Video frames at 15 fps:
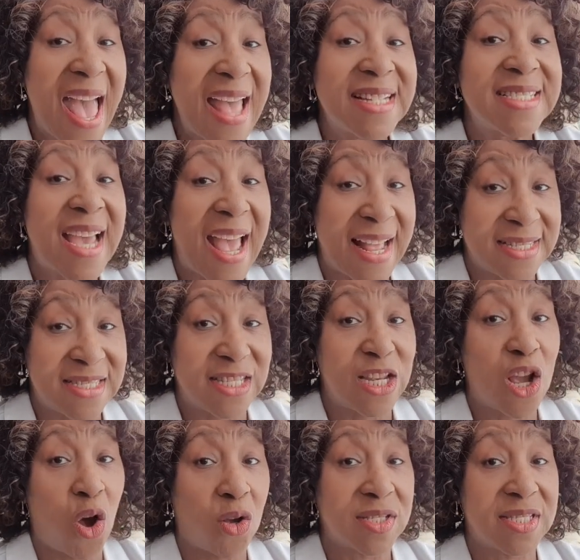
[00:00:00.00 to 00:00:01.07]
and
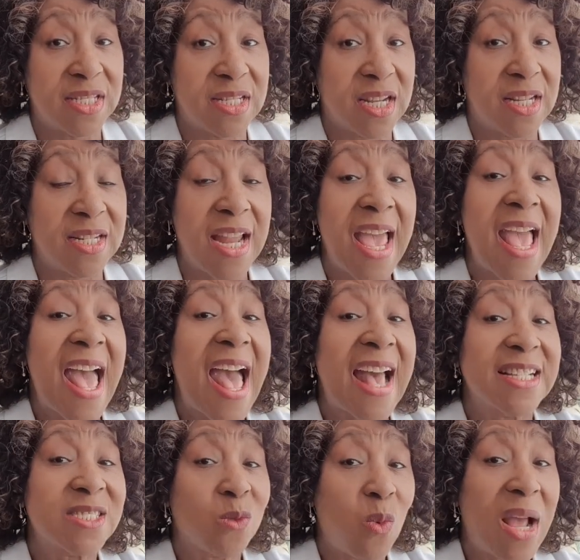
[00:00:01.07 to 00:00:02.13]
antioxidant
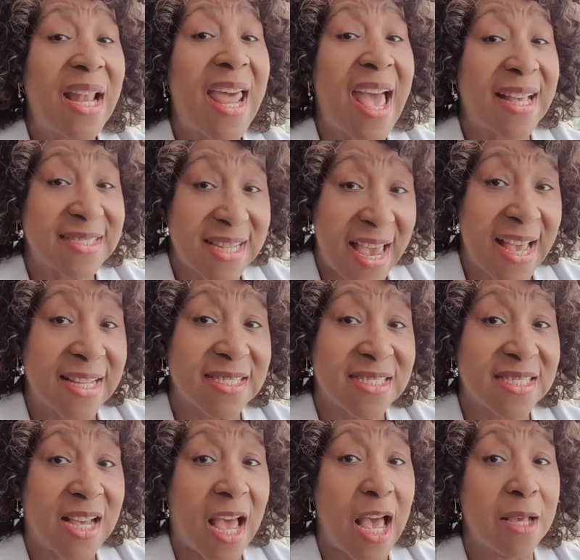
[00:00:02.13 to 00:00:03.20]
as well as
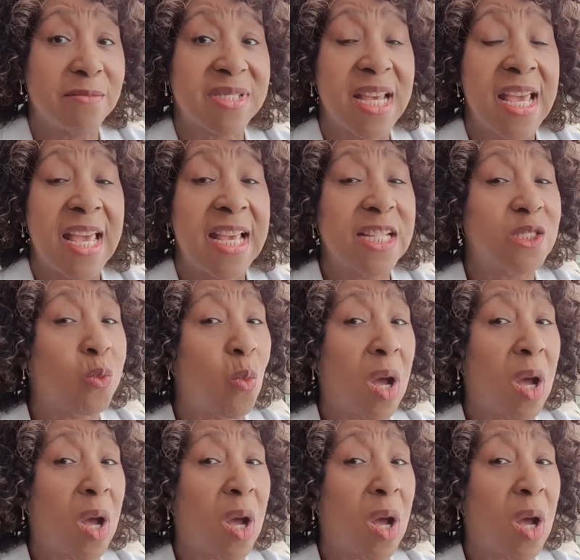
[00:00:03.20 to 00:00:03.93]
enzymes is